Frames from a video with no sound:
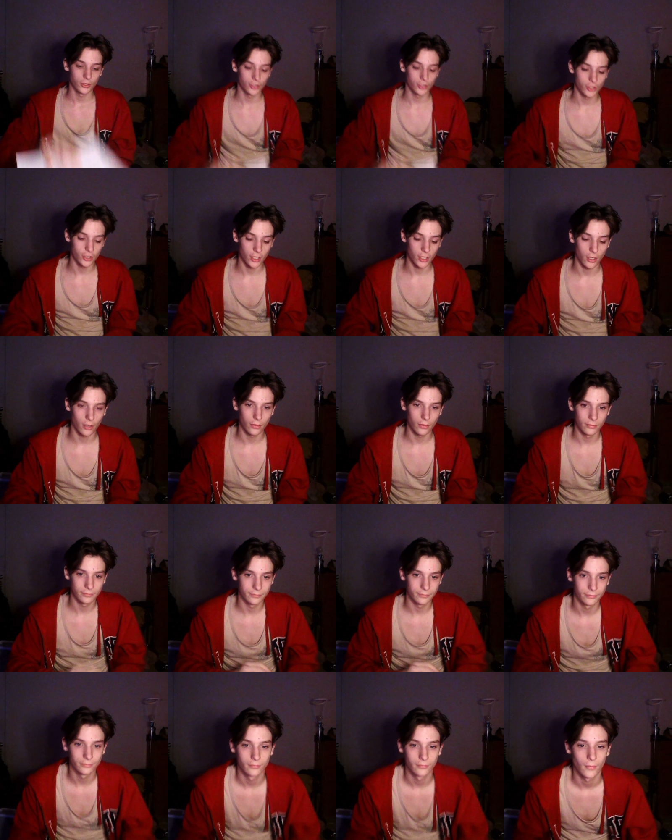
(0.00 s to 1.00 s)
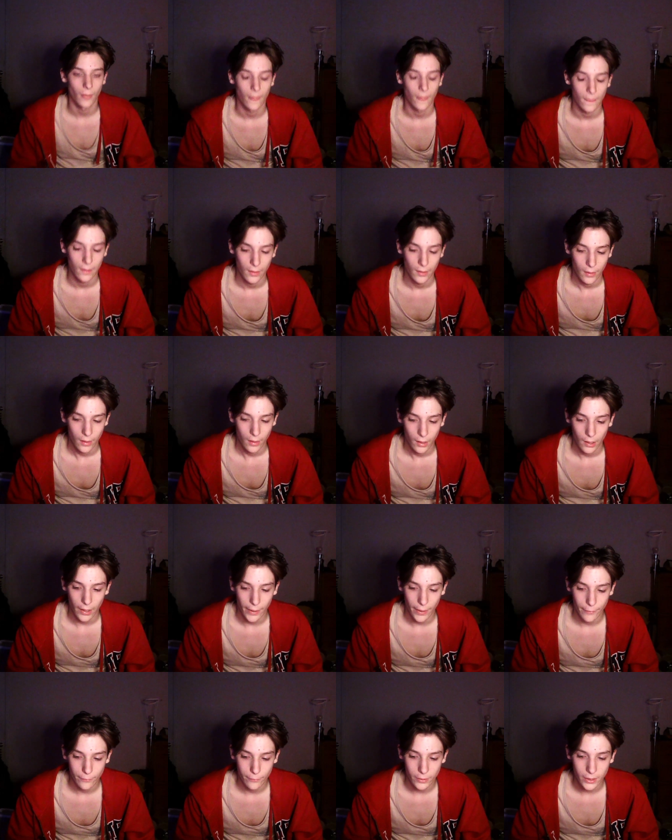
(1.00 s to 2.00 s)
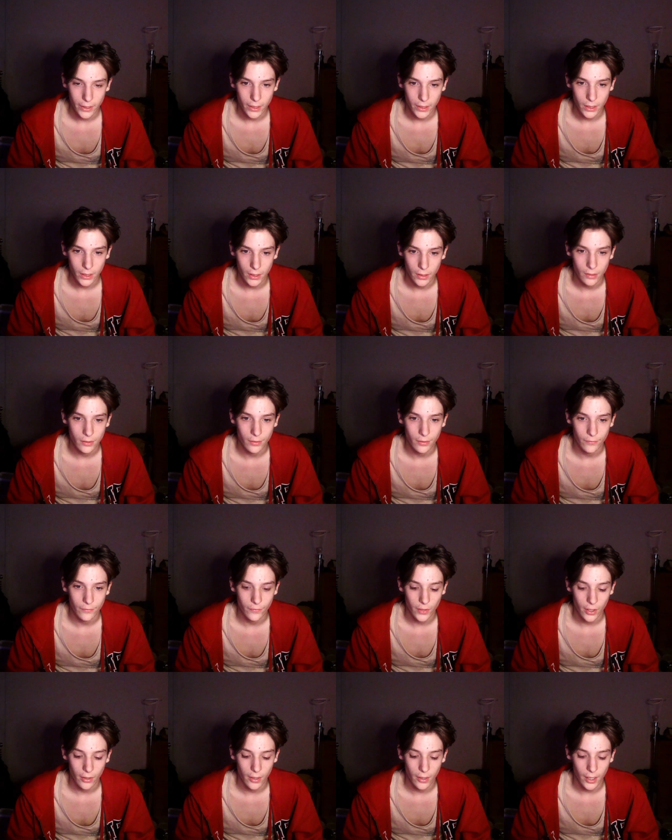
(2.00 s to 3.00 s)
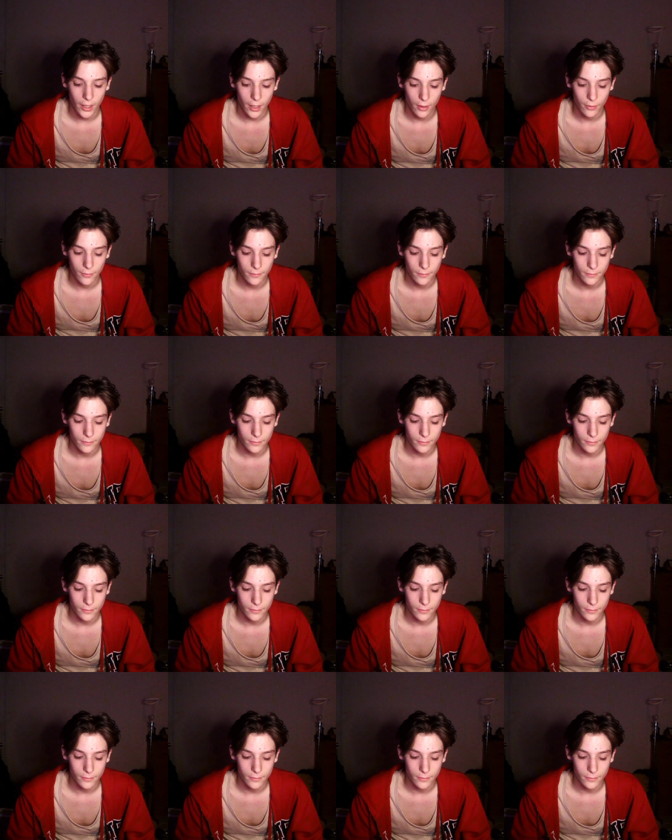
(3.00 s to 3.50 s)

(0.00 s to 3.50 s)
So I really need to figure out